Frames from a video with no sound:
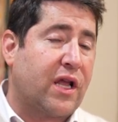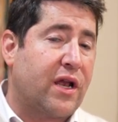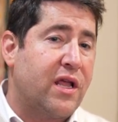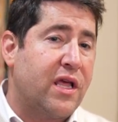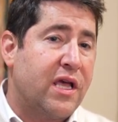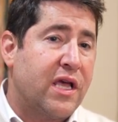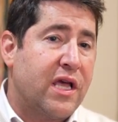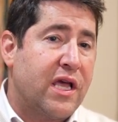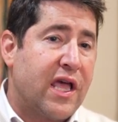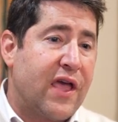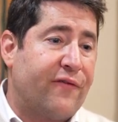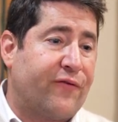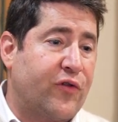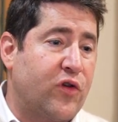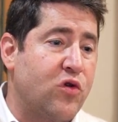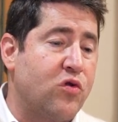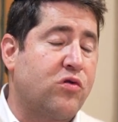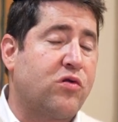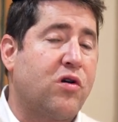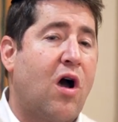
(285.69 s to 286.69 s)
And if
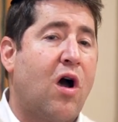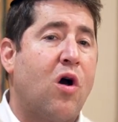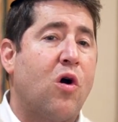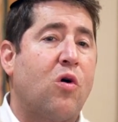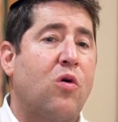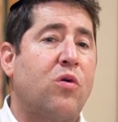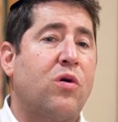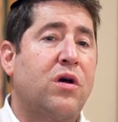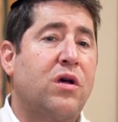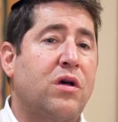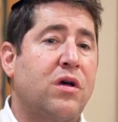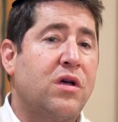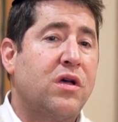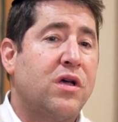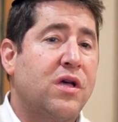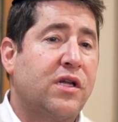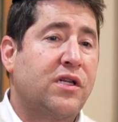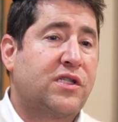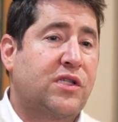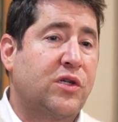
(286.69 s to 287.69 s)
you go
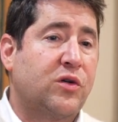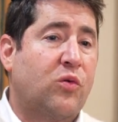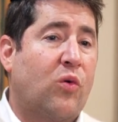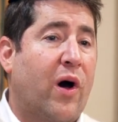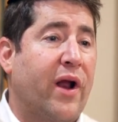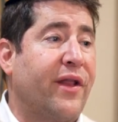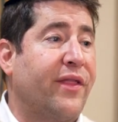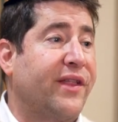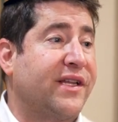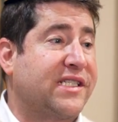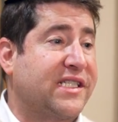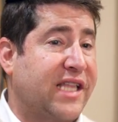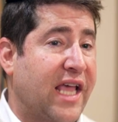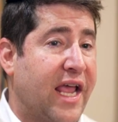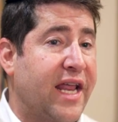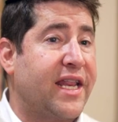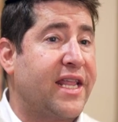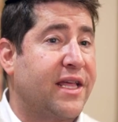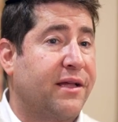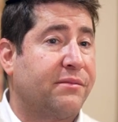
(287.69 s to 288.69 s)
to one of the
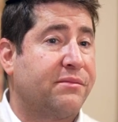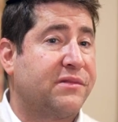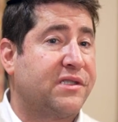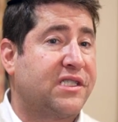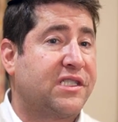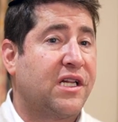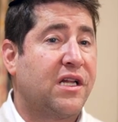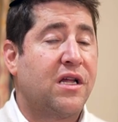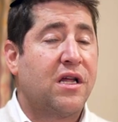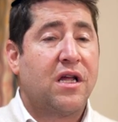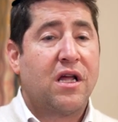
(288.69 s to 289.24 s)
stadiums